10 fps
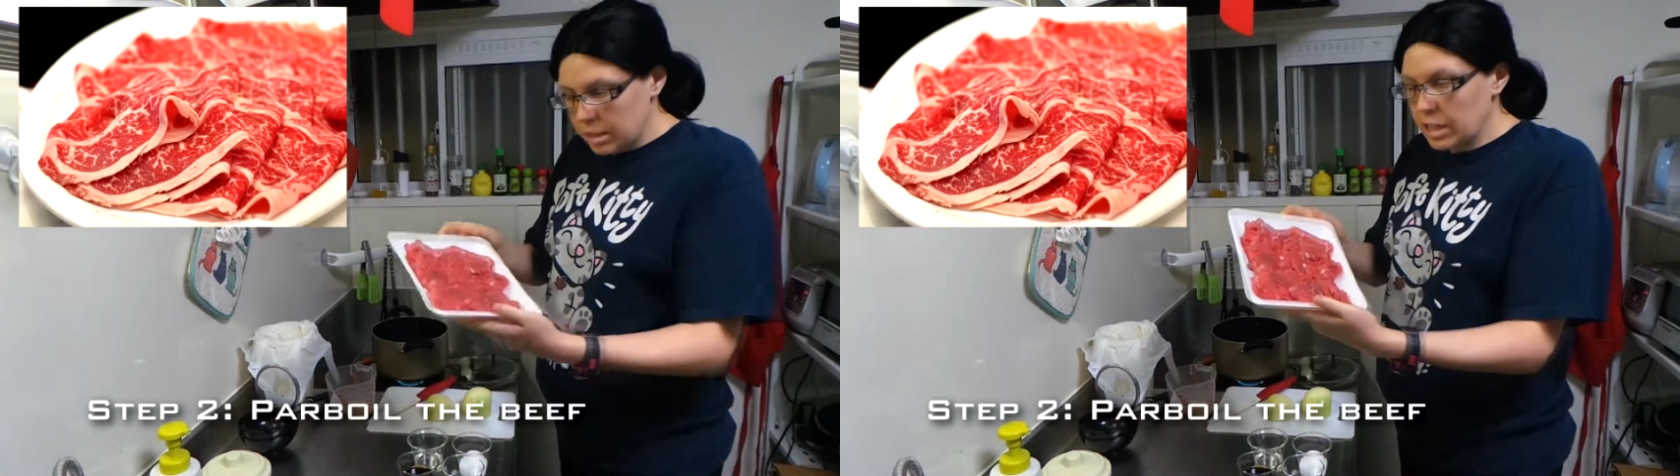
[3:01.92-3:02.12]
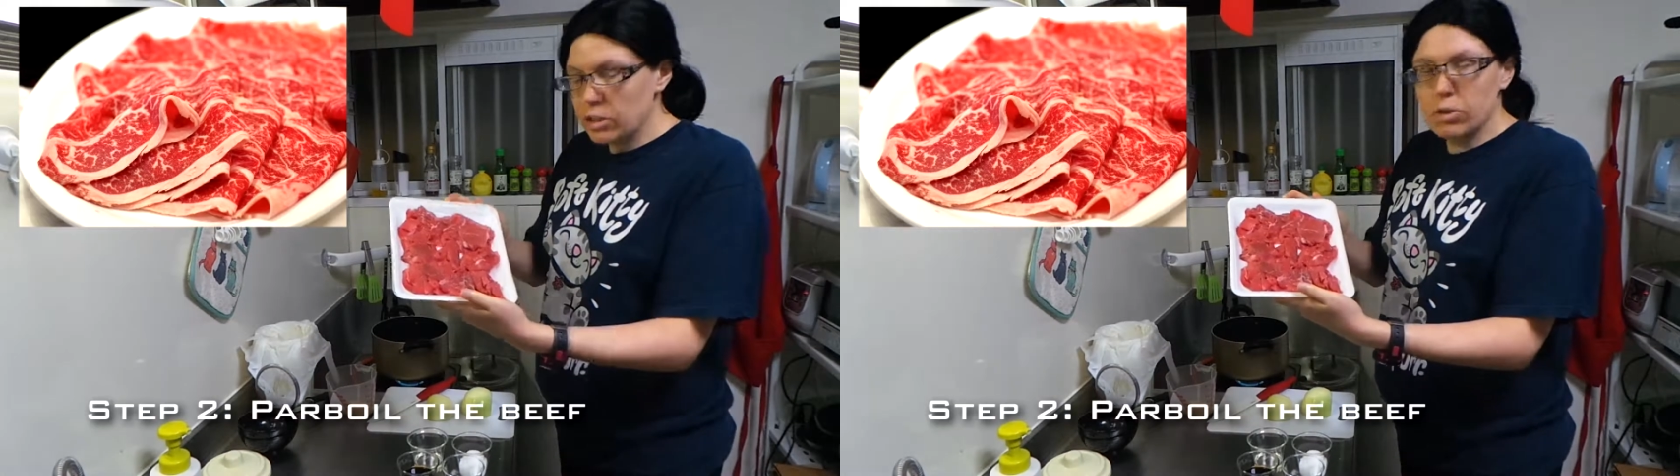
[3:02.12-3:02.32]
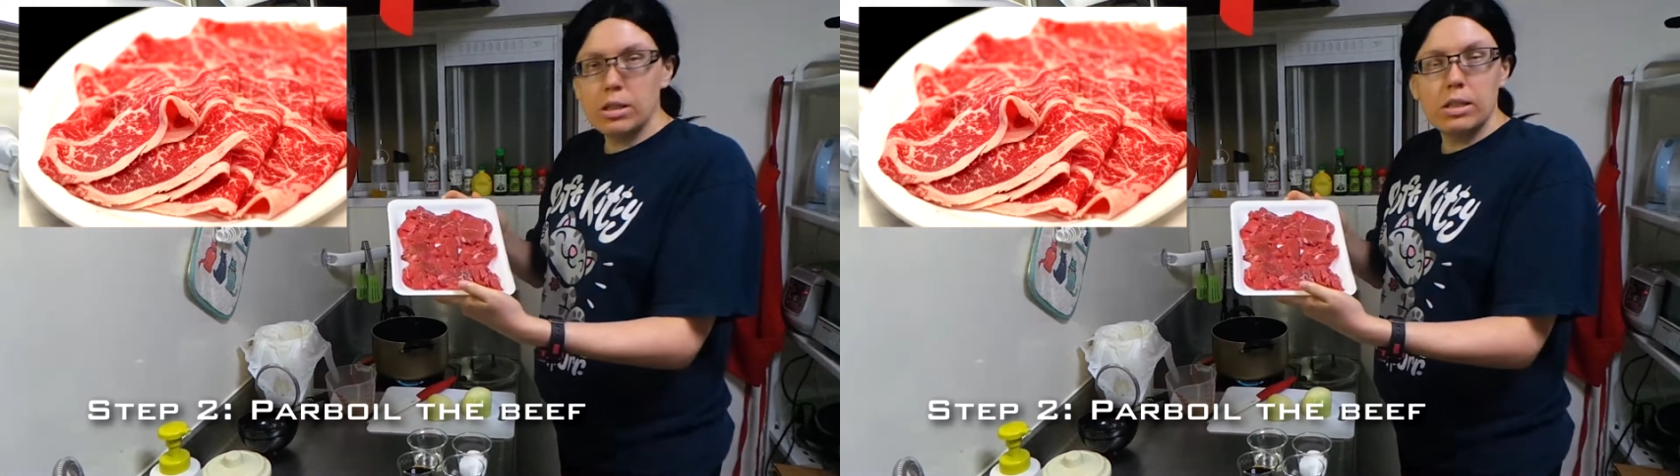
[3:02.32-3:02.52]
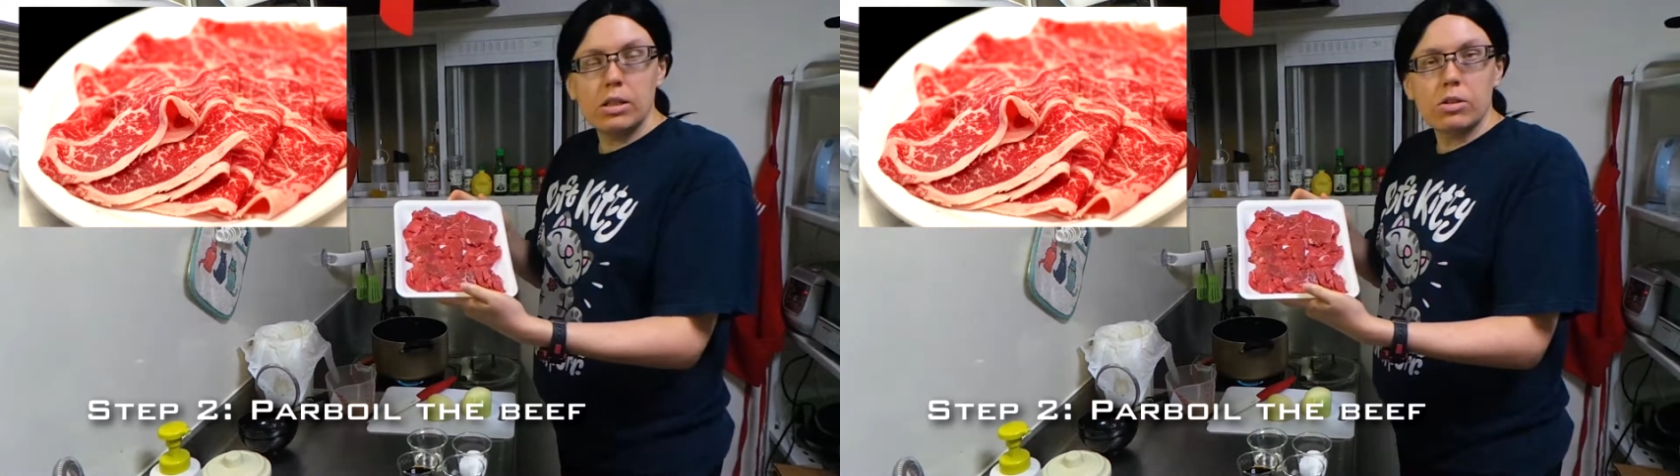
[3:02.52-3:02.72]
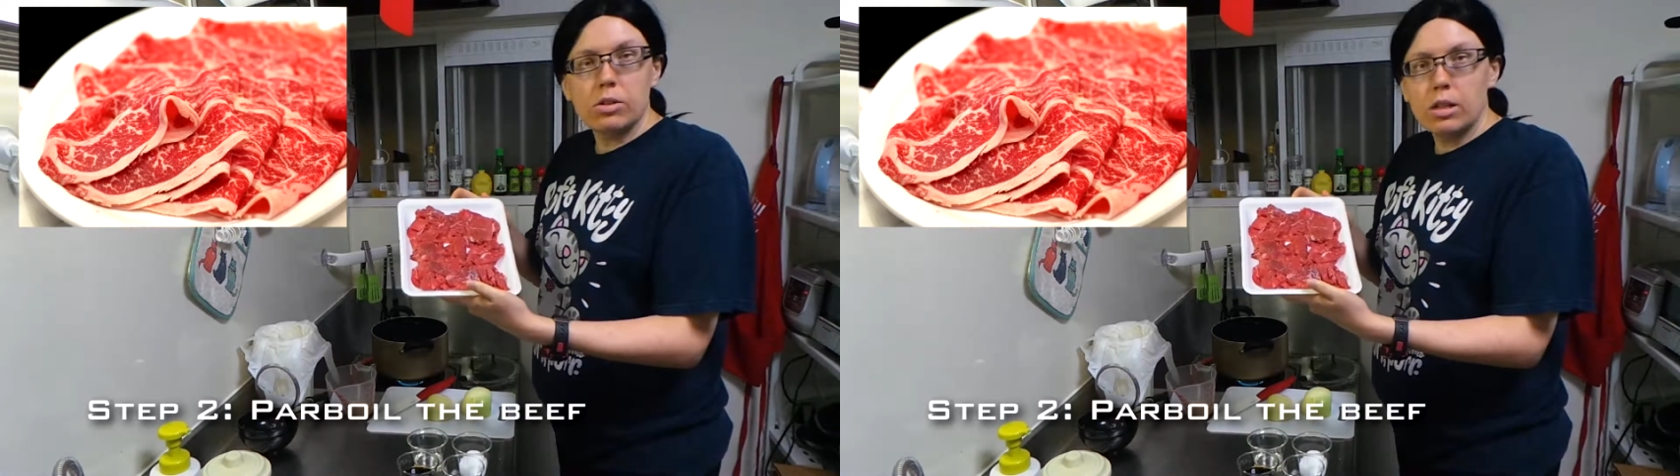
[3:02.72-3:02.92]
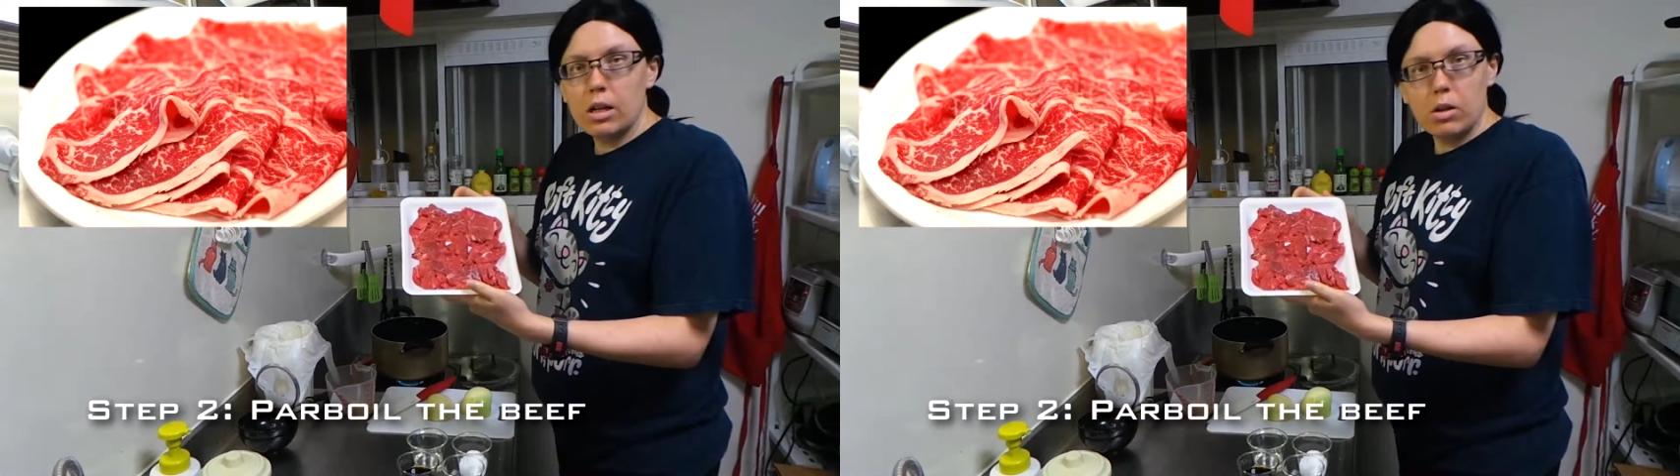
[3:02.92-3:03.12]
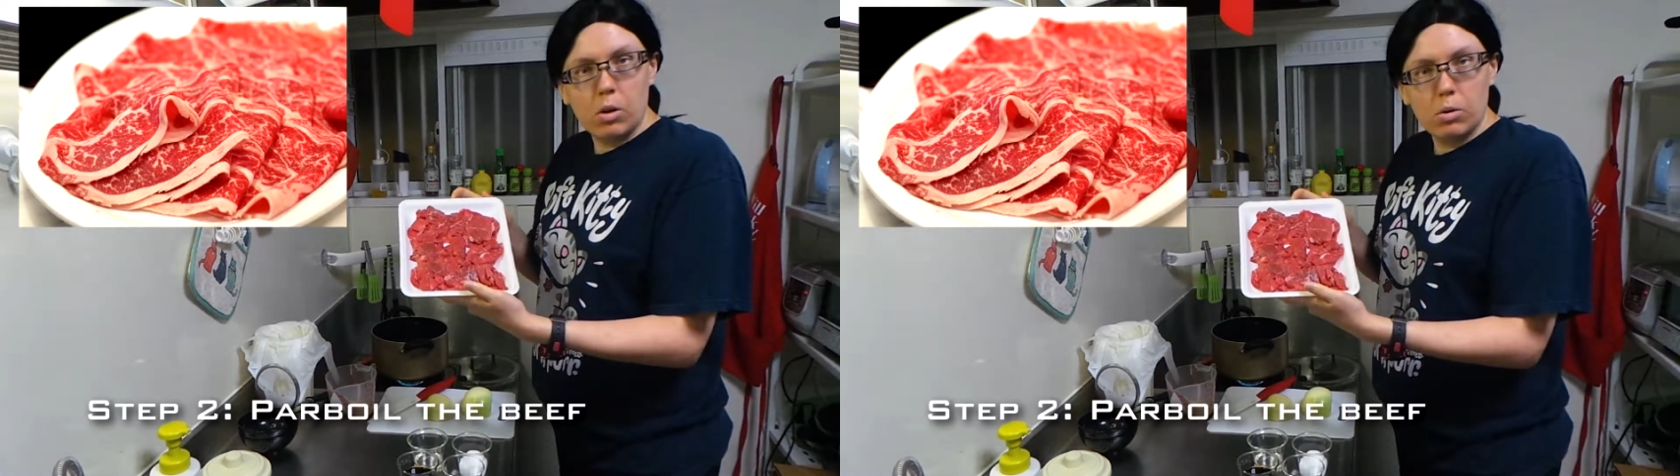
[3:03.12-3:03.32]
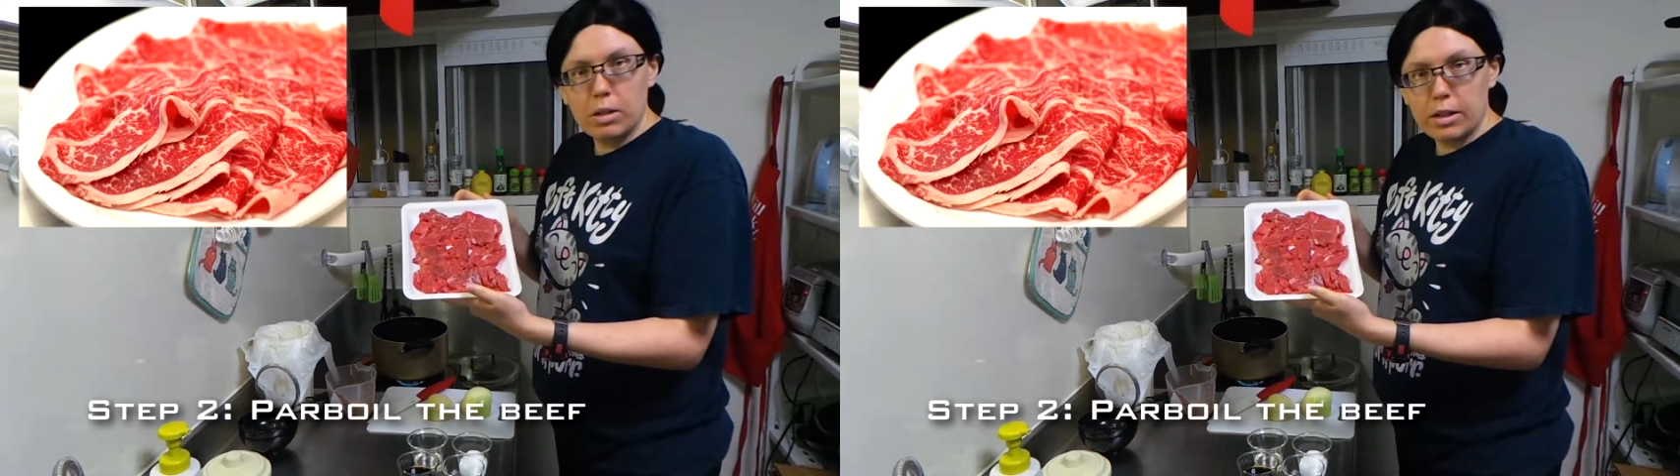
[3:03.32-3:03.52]
As you can see, there's not a
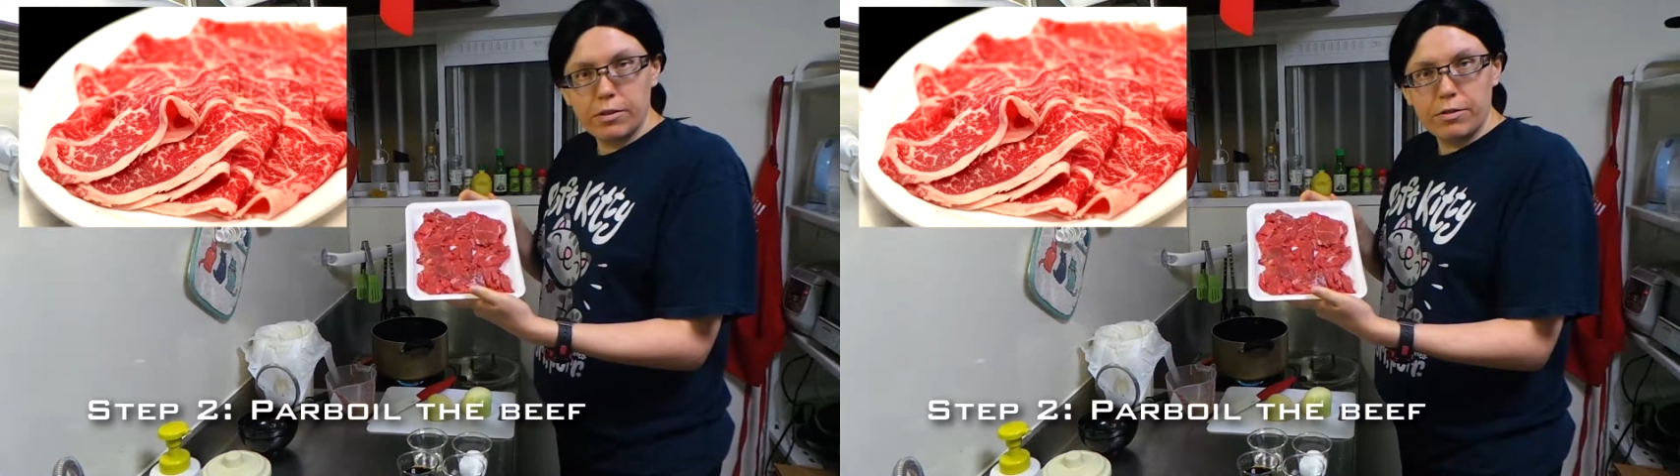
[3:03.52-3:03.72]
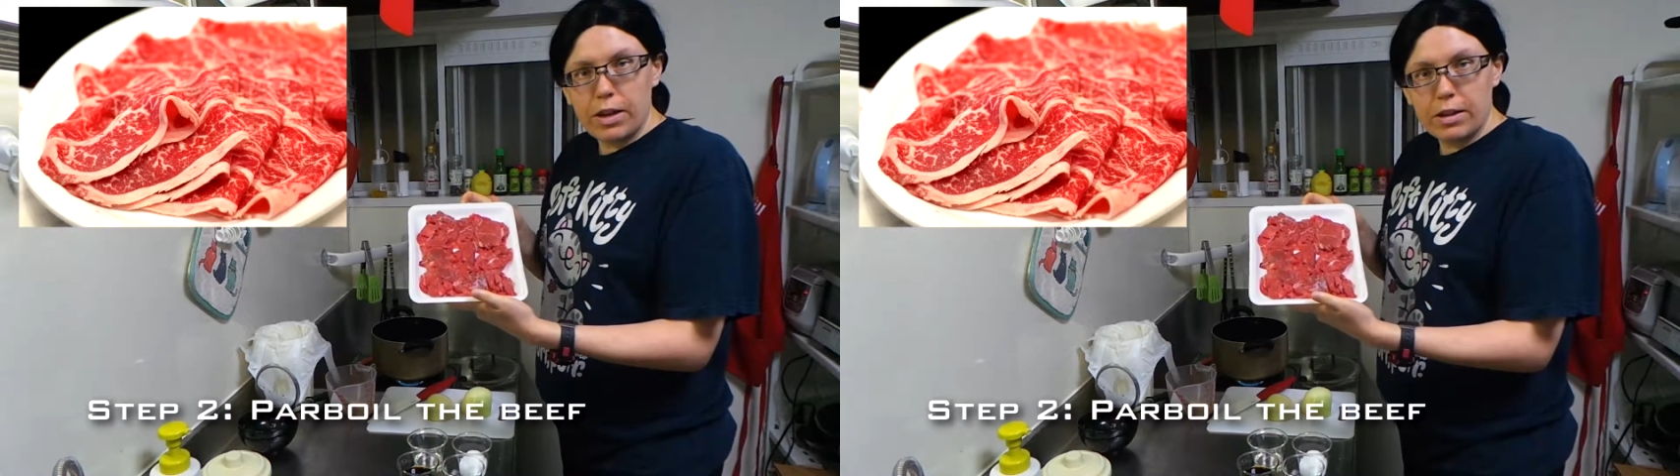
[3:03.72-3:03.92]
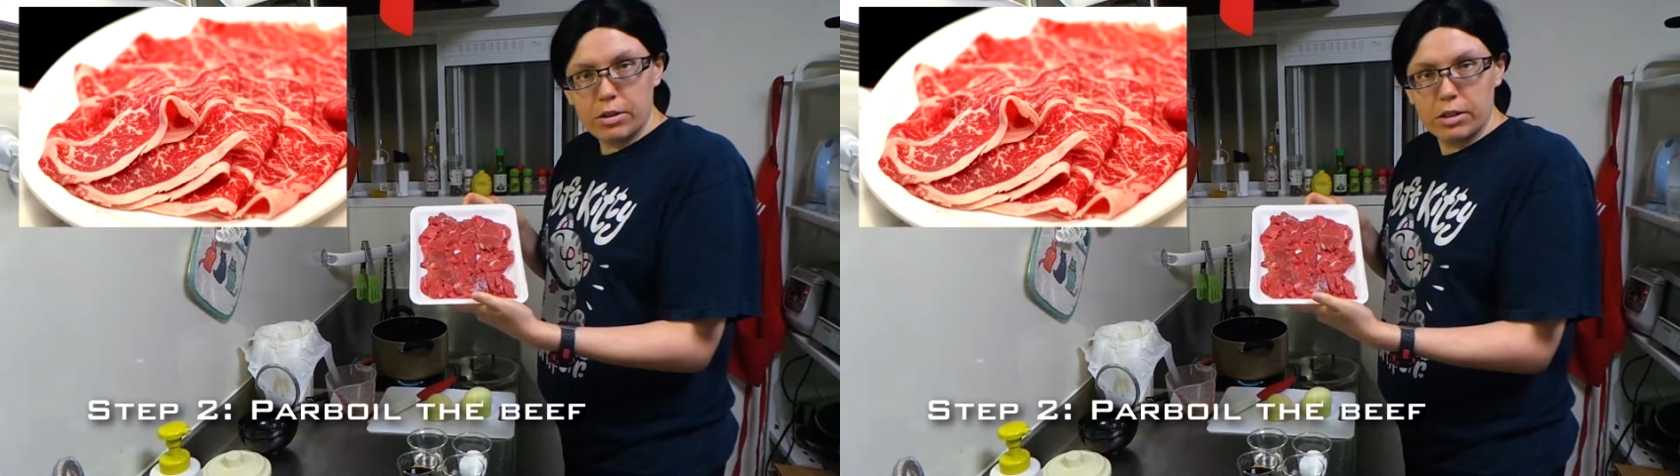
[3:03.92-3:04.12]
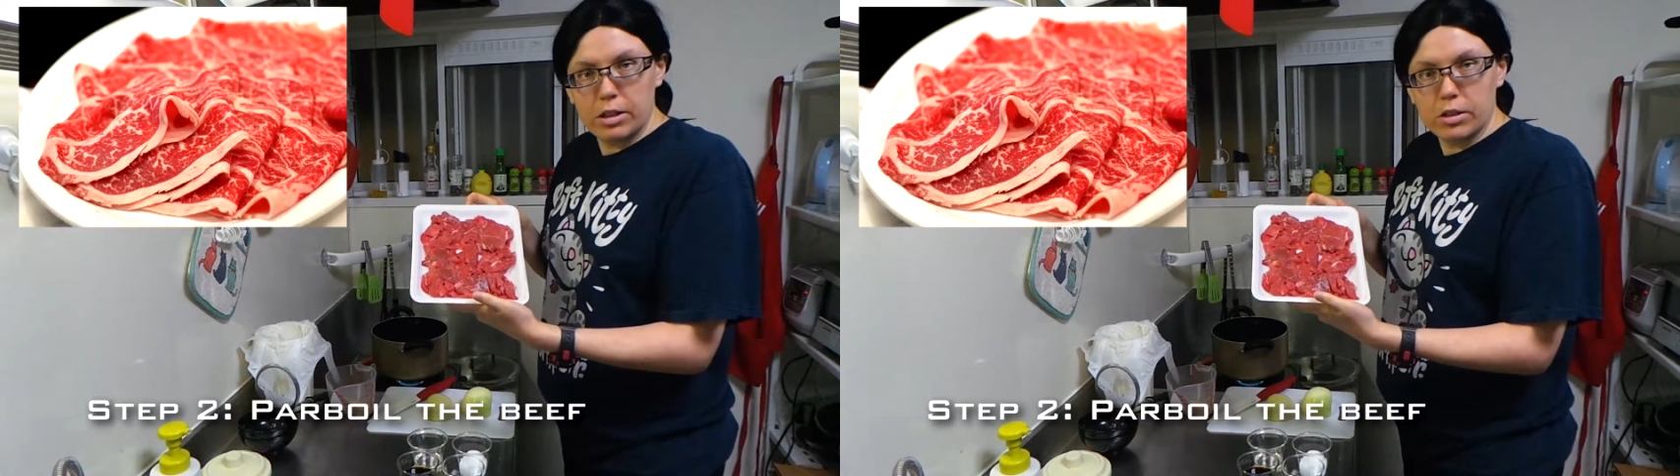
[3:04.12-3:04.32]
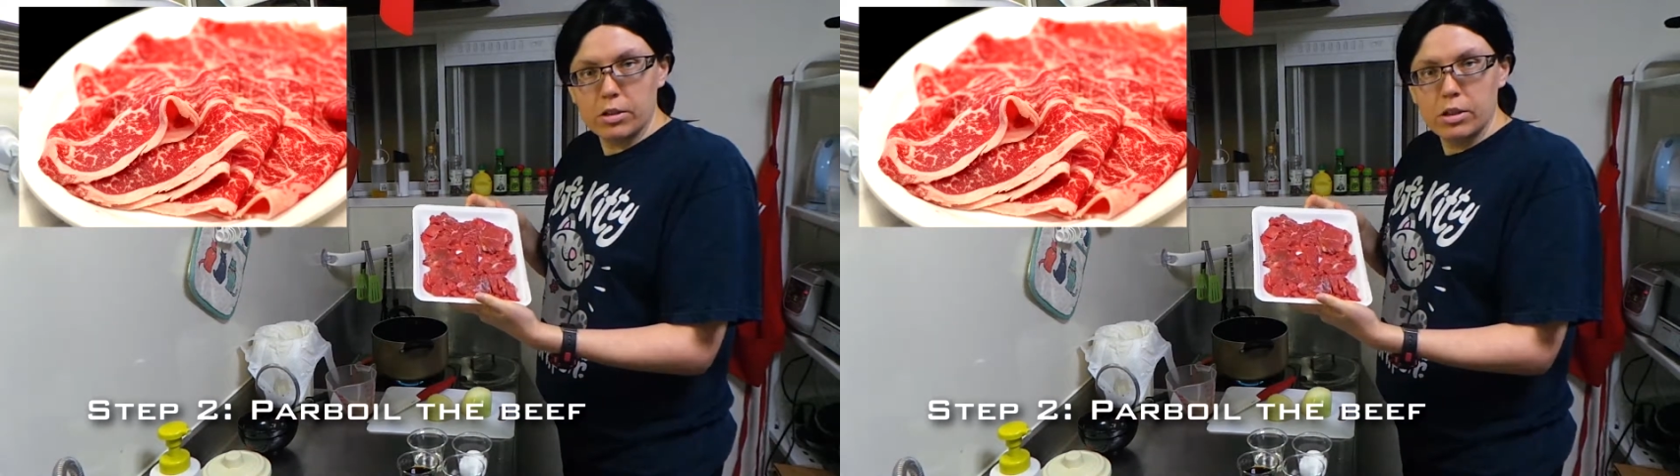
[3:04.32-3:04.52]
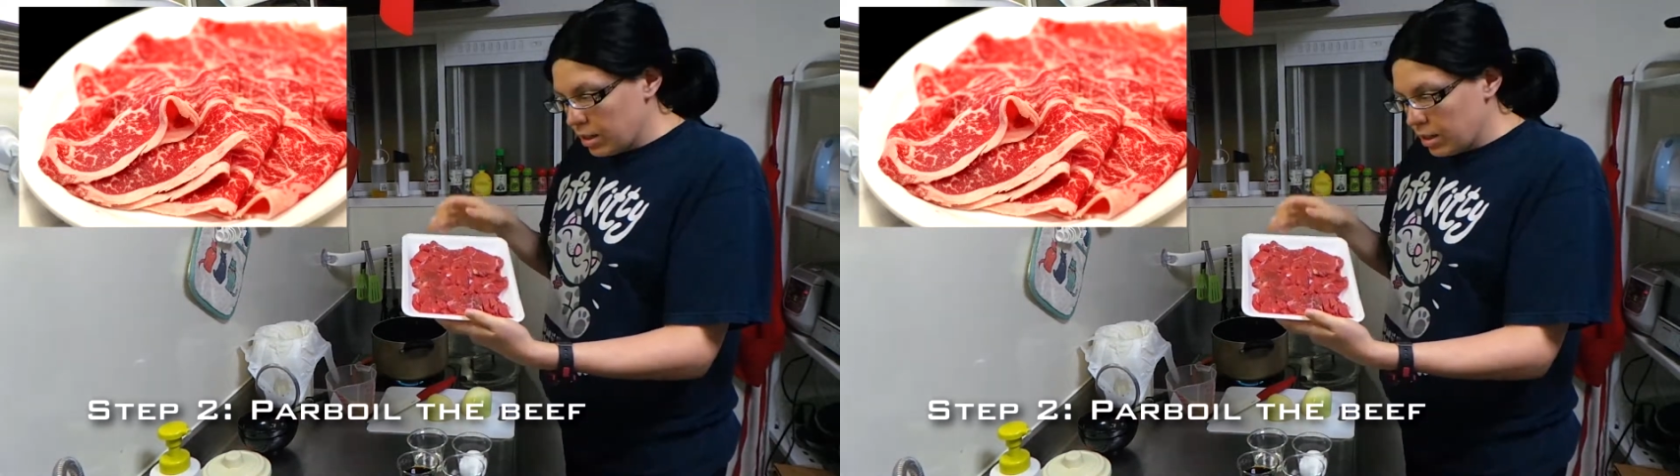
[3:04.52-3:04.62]
whole lot of fat on here.